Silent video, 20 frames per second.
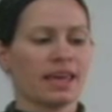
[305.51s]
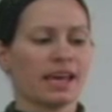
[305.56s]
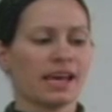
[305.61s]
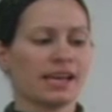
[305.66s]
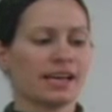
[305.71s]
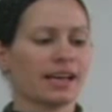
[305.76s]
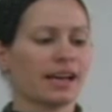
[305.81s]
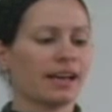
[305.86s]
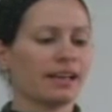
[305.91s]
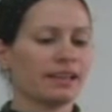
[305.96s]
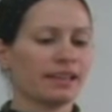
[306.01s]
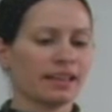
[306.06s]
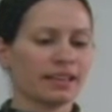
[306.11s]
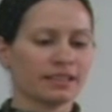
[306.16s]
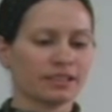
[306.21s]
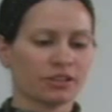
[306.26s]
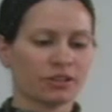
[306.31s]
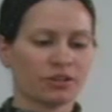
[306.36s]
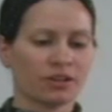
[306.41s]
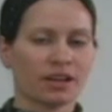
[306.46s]
And I
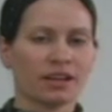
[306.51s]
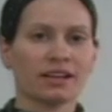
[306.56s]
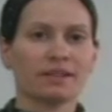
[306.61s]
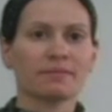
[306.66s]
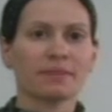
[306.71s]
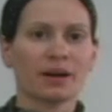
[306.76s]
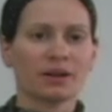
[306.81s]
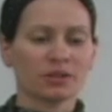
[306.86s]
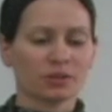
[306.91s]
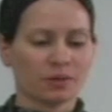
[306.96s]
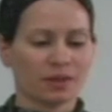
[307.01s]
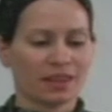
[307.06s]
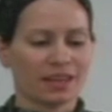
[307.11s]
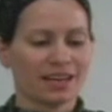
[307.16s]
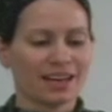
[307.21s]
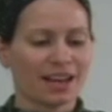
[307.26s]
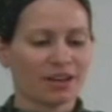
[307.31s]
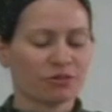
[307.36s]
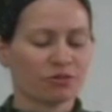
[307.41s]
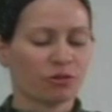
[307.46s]
like to create mugs with
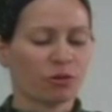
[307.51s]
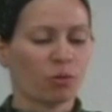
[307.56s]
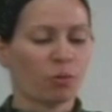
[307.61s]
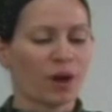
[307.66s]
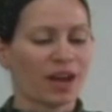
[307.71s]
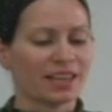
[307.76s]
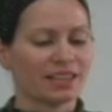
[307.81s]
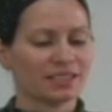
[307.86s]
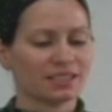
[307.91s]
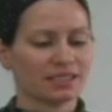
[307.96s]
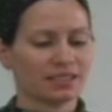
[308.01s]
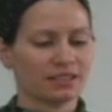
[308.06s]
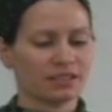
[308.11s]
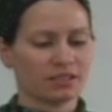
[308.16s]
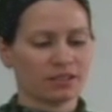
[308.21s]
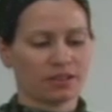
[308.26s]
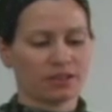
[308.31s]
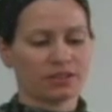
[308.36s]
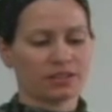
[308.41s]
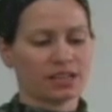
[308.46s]
a natural waist,
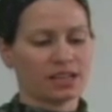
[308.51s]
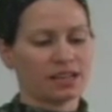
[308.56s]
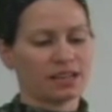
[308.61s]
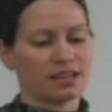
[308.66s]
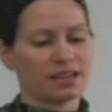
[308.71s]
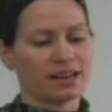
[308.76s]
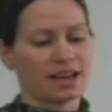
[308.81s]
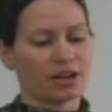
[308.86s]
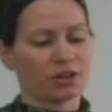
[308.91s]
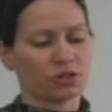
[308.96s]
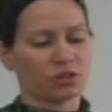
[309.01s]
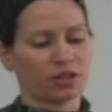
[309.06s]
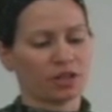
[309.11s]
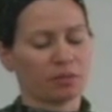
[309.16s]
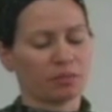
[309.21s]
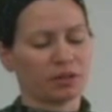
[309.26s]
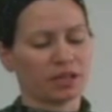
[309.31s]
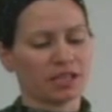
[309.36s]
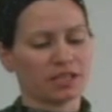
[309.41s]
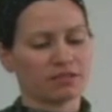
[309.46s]
so there's naturally
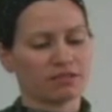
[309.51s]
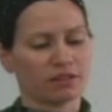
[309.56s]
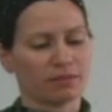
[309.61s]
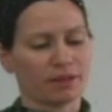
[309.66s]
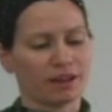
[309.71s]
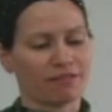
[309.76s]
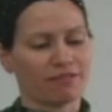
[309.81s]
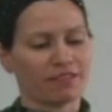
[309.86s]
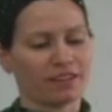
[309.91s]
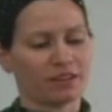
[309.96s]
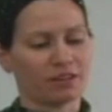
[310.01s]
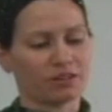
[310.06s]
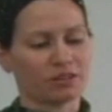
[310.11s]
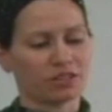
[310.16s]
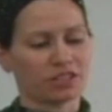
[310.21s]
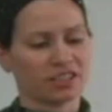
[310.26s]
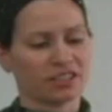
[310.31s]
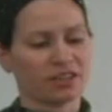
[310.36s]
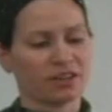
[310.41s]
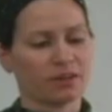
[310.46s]
a place for my
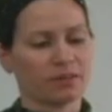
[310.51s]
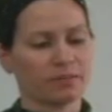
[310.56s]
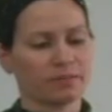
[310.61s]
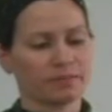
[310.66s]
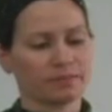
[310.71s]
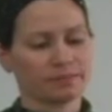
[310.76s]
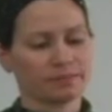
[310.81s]
fingers to go.